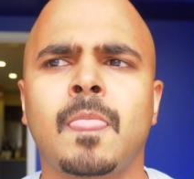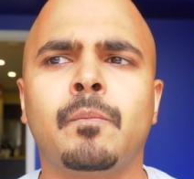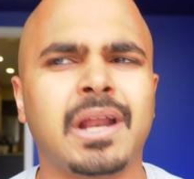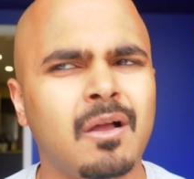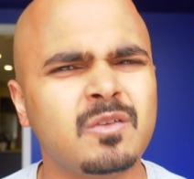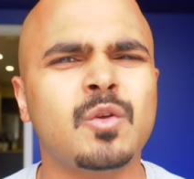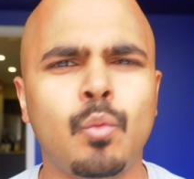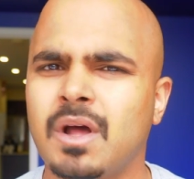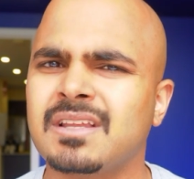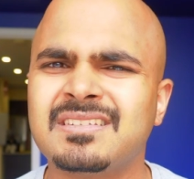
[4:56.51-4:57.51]
but I also
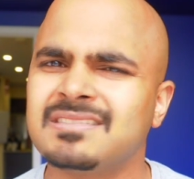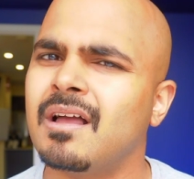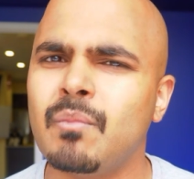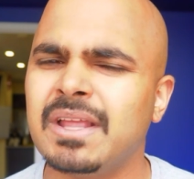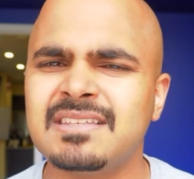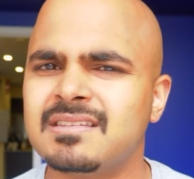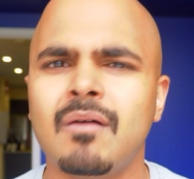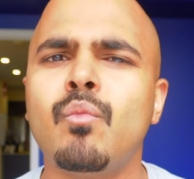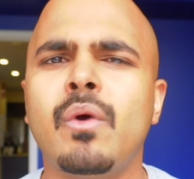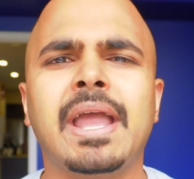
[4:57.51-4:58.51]
want to in
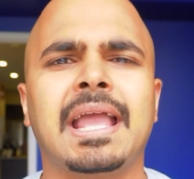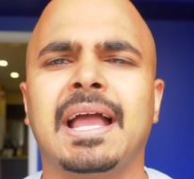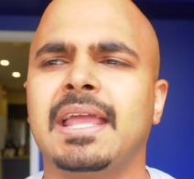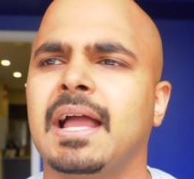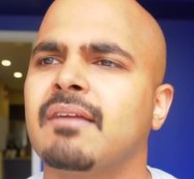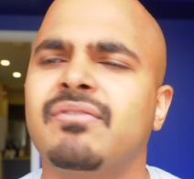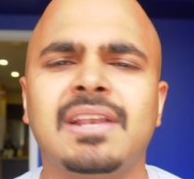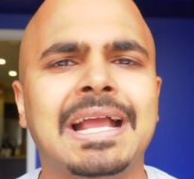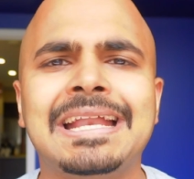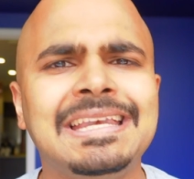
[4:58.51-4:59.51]
some way, I feel
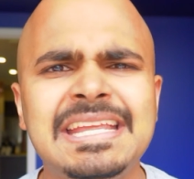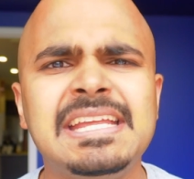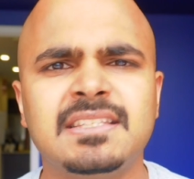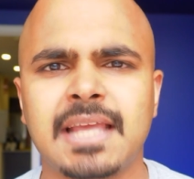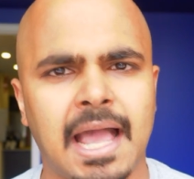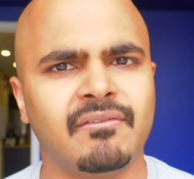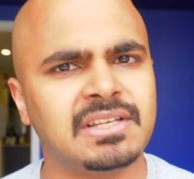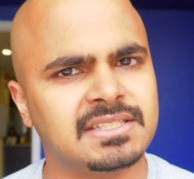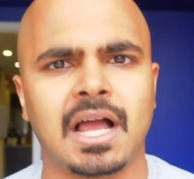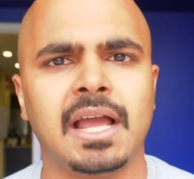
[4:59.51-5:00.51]
like I need to have
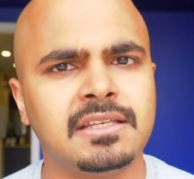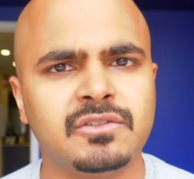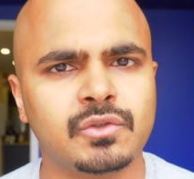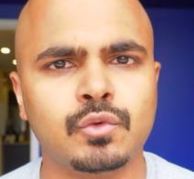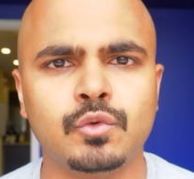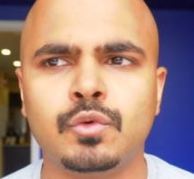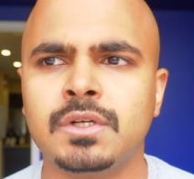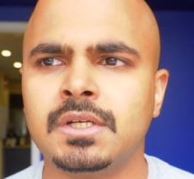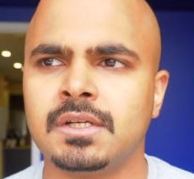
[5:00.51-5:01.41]
it tied to